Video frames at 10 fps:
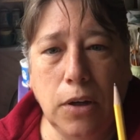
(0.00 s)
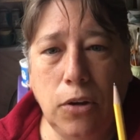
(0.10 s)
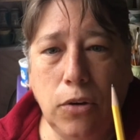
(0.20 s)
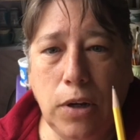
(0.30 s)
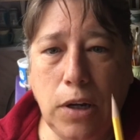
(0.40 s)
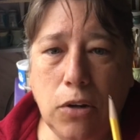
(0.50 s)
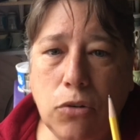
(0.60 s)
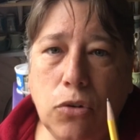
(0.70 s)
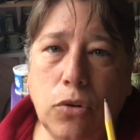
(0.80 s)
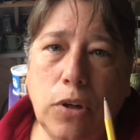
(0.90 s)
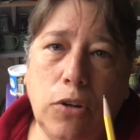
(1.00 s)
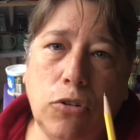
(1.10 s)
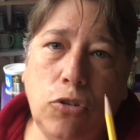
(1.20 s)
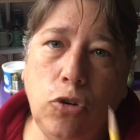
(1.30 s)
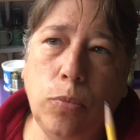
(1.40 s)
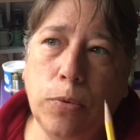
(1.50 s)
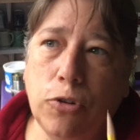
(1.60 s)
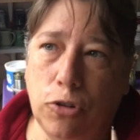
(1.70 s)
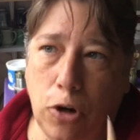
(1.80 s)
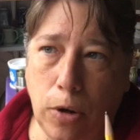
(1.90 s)
Your needle tool is super
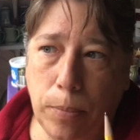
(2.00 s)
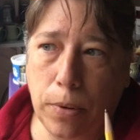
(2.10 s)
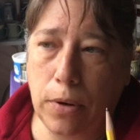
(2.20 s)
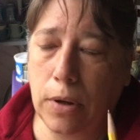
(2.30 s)
sharp,